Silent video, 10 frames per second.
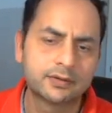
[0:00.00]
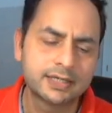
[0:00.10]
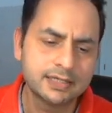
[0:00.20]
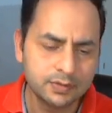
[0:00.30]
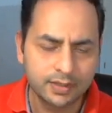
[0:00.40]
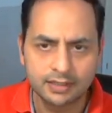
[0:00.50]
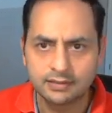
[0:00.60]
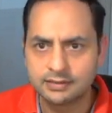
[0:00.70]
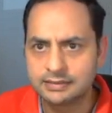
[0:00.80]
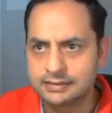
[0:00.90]
Okay, you
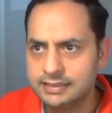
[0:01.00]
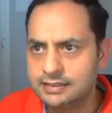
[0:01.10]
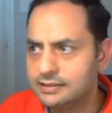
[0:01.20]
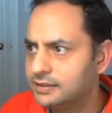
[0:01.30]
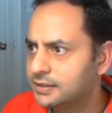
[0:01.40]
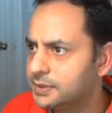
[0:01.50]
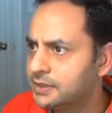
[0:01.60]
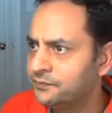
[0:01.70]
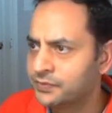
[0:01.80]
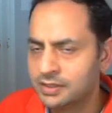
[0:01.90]
can read a little
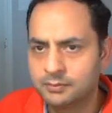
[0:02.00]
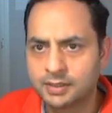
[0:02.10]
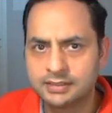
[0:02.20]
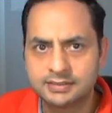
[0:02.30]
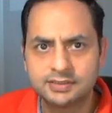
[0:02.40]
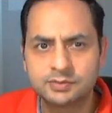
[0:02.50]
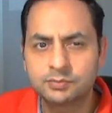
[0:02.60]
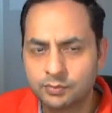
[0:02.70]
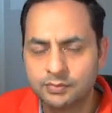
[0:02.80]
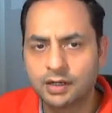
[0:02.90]
bit, but this is
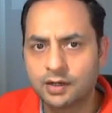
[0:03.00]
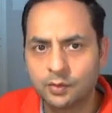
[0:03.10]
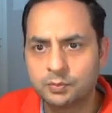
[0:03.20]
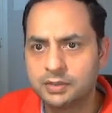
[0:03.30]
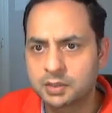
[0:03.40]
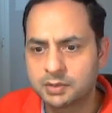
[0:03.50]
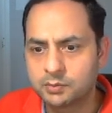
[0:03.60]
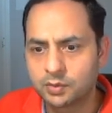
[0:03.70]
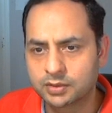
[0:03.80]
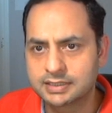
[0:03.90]
hope a little bit
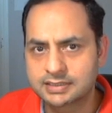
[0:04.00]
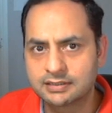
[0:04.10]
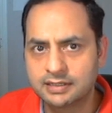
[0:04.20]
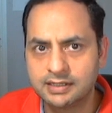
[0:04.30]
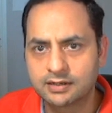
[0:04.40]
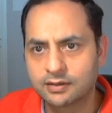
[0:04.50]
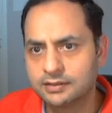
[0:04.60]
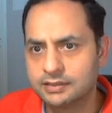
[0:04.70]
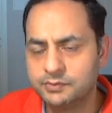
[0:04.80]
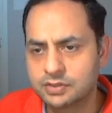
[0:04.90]
more crystal clear
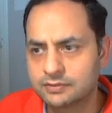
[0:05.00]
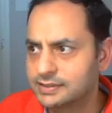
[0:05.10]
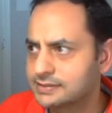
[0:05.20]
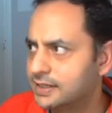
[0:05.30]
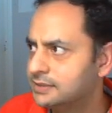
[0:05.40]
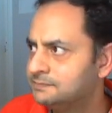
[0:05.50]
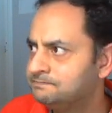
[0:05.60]
on the mutual fund side.